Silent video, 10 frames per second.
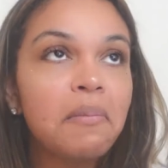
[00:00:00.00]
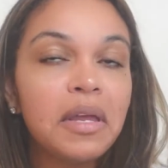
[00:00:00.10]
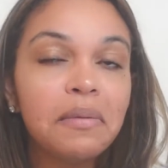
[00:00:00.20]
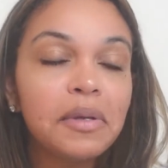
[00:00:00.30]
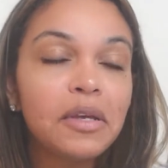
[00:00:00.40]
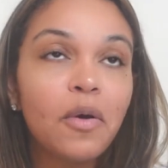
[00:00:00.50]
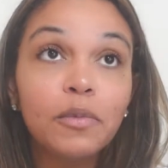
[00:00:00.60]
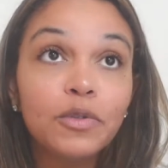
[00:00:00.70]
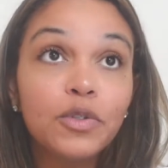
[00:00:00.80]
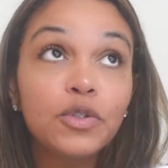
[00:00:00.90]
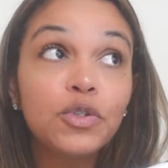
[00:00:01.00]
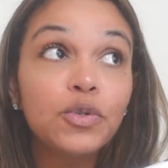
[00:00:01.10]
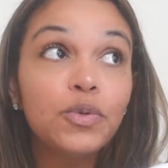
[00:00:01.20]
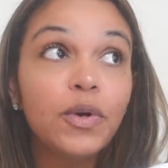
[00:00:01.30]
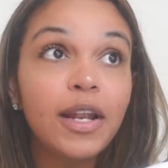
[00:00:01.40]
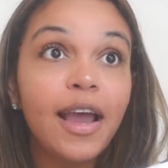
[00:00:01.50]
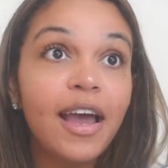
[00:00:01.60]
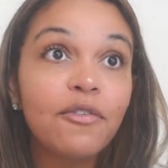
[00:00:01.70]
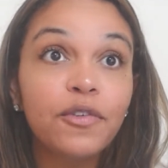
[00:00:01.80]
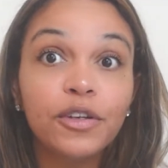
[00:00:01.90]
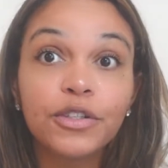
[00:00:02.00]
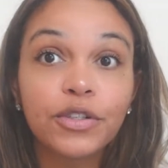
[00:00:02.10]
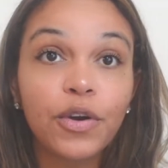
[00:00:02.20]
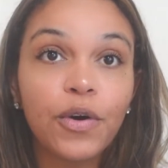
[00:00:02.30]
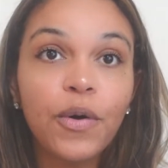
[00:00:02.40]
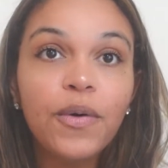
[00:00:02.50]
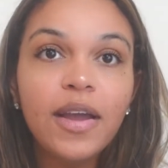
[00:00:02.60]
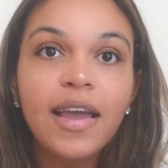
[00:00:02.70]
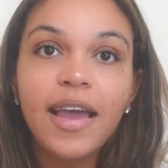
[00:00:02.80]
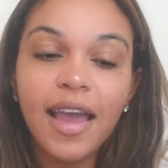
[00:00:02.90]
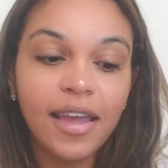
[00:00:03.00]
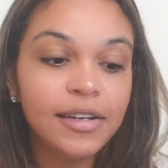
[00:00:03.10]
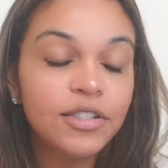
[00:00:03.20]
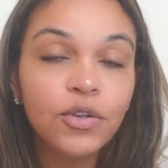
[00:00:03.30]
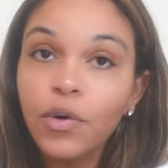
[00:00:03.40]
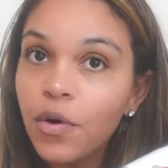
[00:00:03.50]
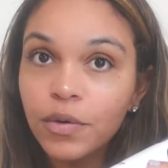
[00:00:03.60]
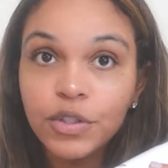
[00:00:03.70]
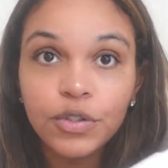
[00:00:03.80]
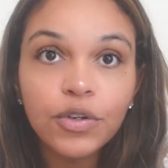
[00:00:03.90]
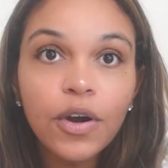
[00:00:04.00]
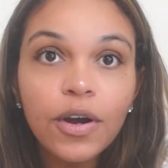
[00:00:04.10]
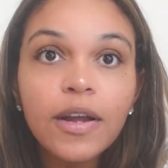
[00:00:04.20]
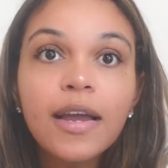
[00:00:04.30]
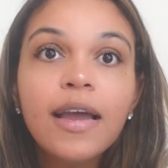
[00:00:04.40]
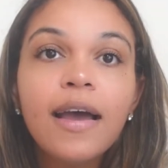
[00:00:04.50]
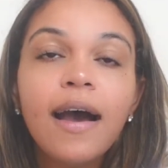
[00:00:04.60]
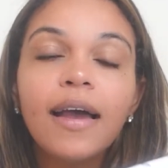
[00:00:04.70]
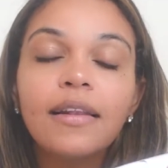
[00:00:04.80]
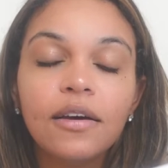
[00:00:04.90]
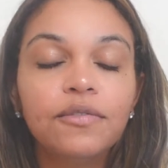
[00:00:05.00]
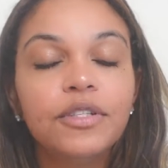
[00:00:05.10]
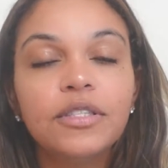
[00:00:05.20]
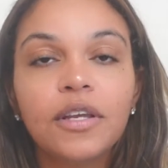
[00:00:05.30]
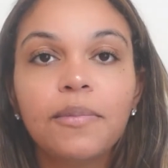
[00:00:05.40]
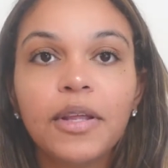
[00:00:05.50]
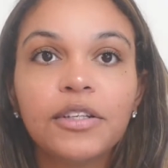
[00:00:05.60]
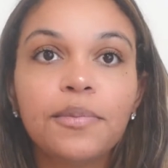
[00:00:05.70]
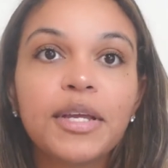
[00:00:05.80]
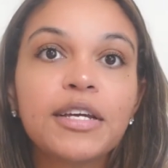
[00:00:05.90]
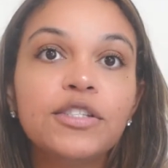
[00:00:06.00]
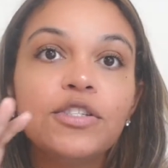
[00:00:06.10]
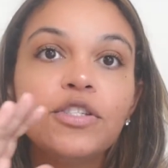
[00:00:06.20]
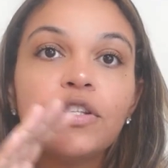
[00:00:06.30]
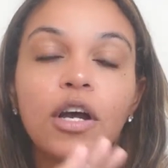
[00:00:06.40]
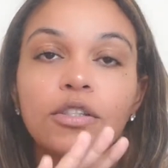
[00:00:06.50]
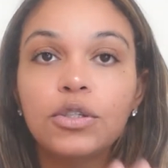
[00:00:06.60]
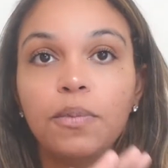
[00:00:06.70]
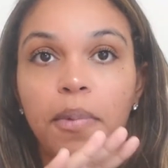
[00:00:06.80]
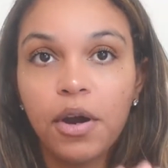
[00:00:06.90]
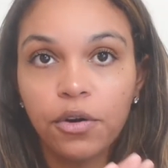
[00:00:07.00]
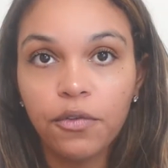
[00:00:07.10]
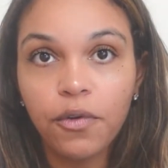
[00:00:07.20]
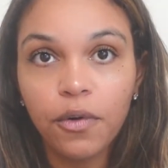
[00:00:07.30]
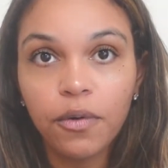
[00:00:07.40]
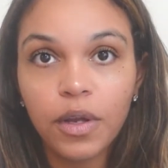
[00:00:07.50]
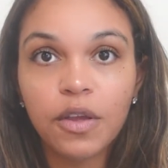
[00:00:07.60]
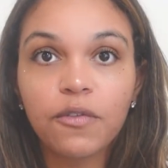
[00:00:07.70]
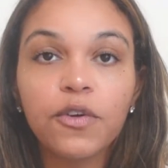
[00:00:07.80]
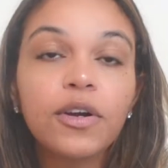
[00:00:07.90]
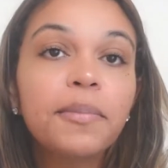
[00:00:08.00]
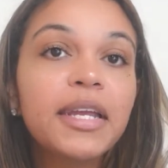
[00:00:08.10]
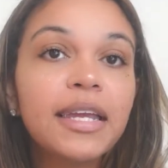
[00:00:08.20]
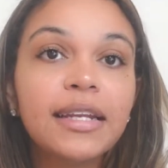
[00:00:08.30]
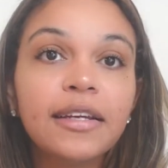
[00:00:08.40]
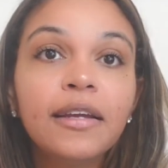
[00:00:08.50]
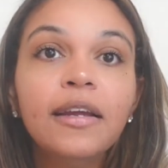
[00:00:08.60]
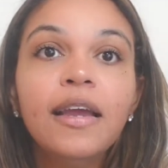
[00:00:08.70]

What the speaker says: maybe almost 2.5 years ago, and it's still going strong. I love the stick blender because it's not too powerful. If you're a beginner